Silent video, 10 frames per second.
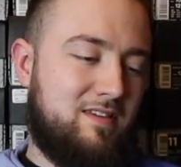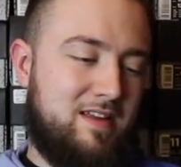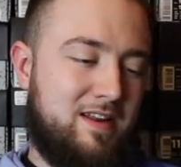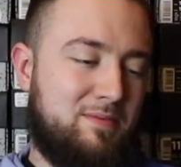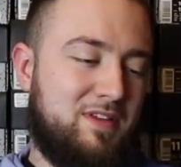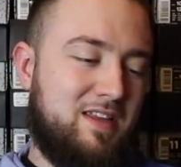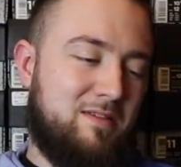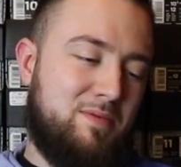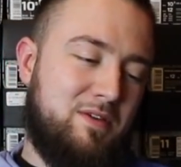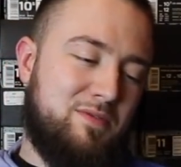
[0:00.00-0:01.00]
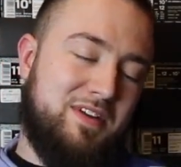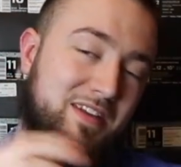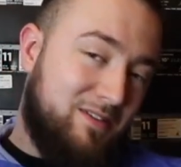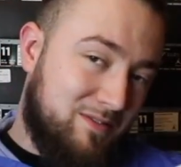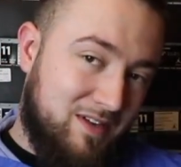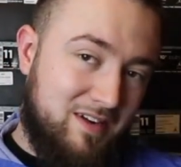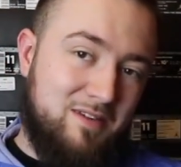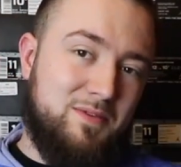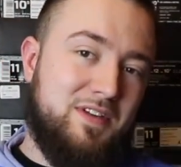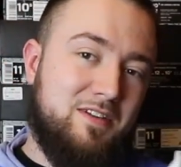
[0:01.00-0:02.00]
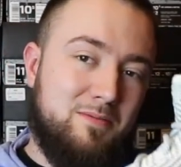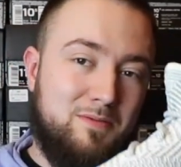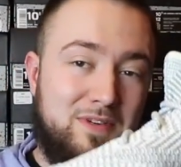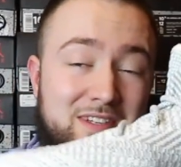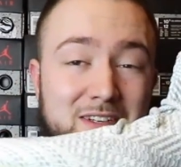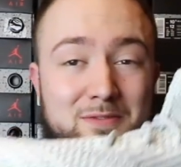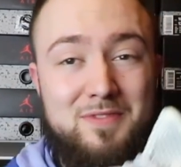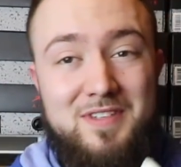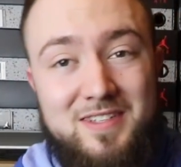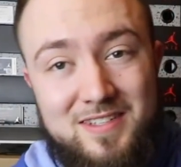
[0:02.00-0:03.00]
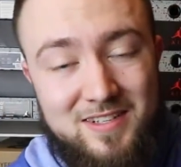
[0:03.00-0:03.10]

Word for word: And plus I had to pay retail, not retail, but resale for the